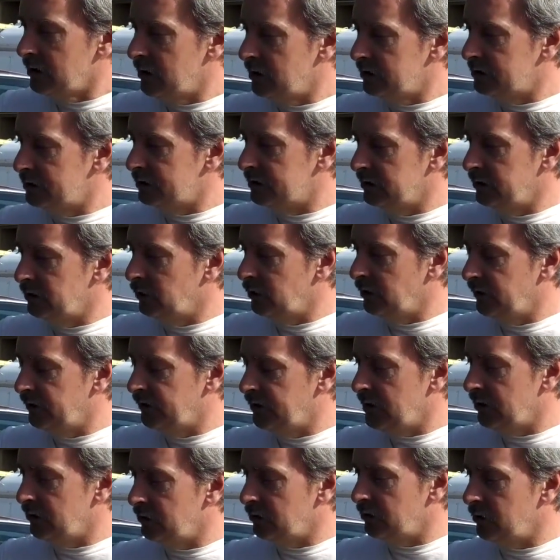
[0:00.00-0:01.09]
Let's see,
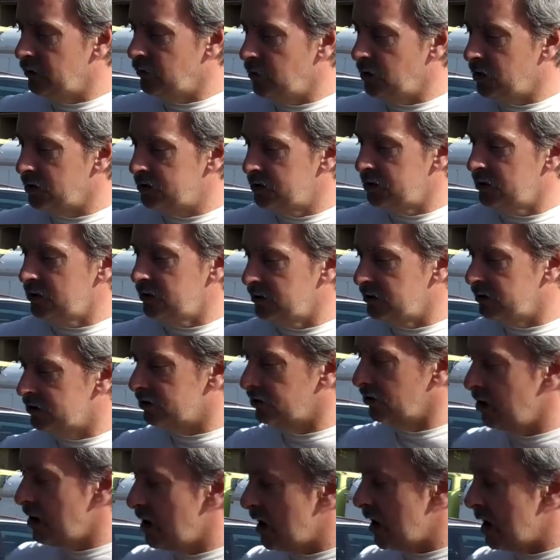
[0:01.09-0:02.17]
we've covered the particulate
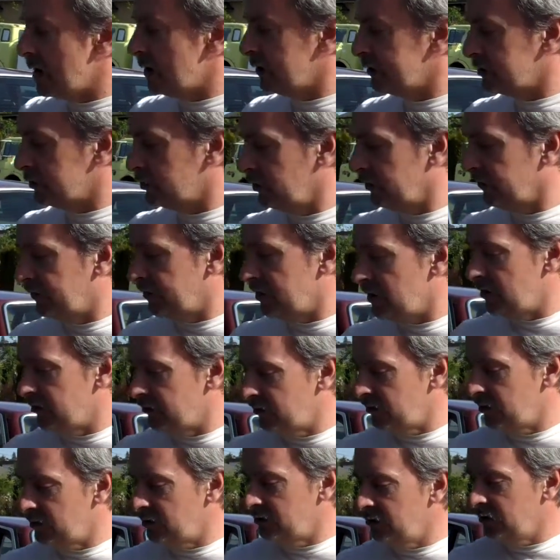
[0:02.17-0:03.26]
traps, we've
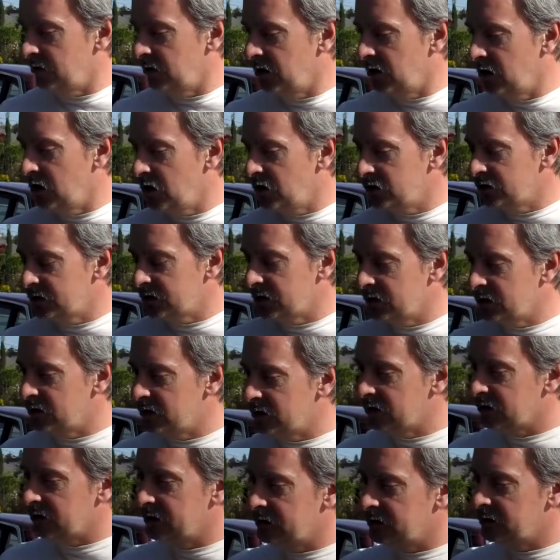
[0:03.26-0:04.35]
covered
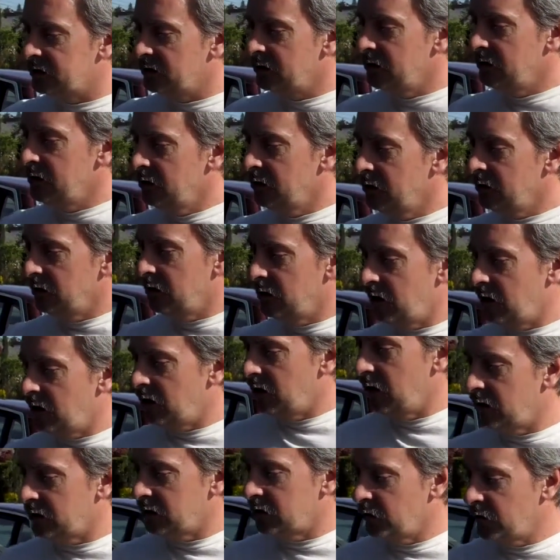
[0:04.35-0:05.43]
hoses,
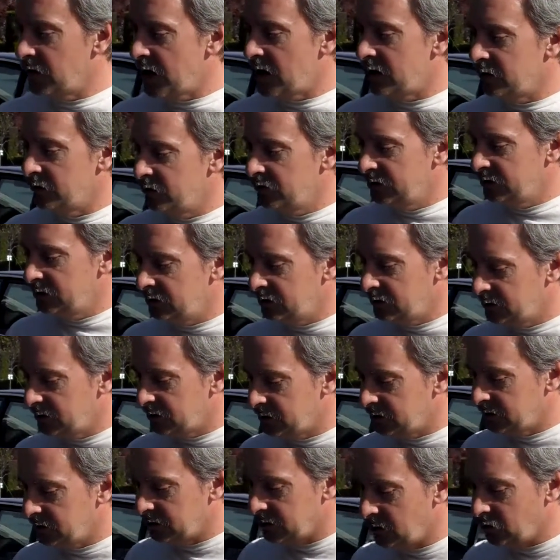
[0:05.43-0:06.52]

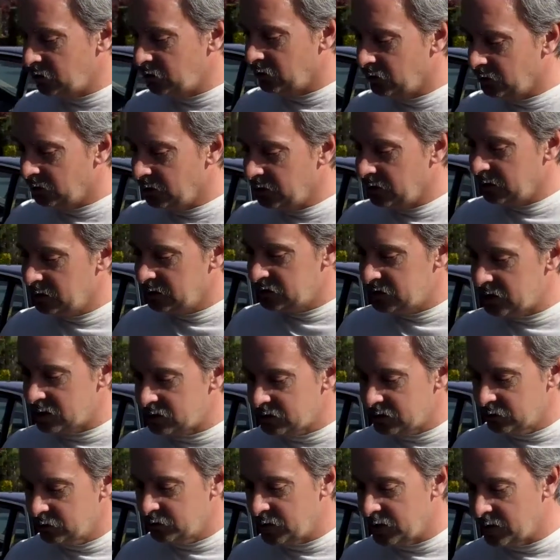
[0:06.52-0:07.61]
compatibility, oh,
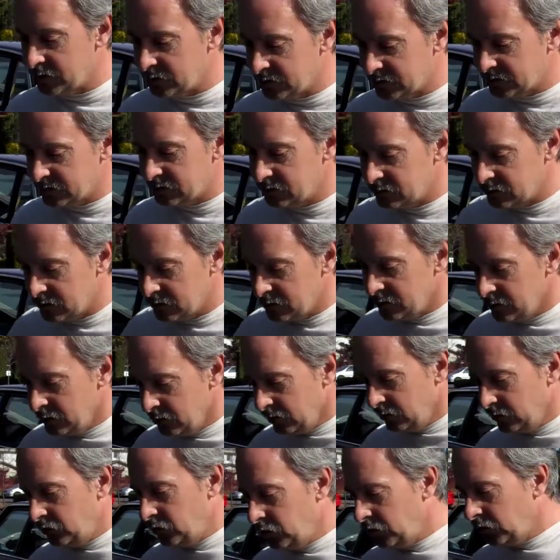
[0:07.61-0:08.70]
injection pumps.
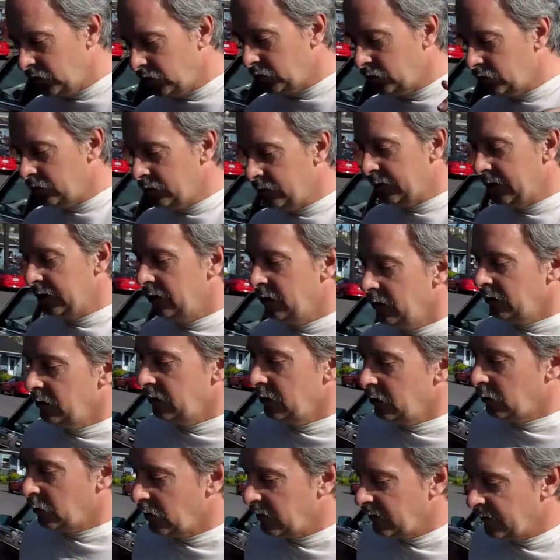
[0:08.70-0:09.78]
Woo!
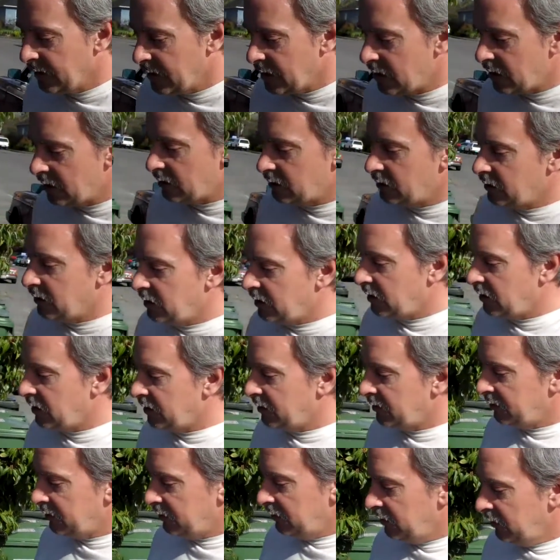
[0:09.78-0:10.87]
We've
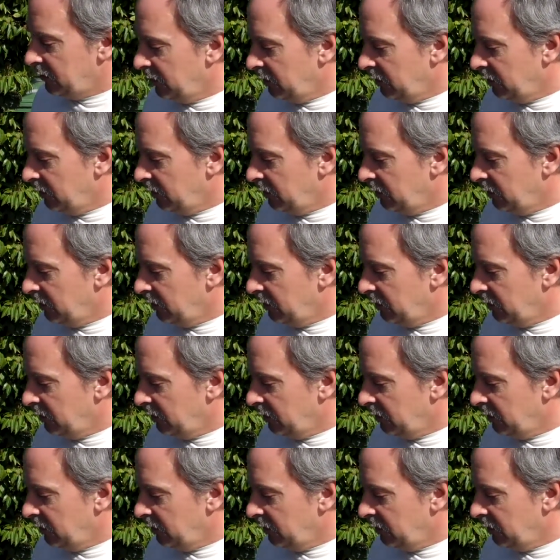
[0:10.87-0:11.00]
had,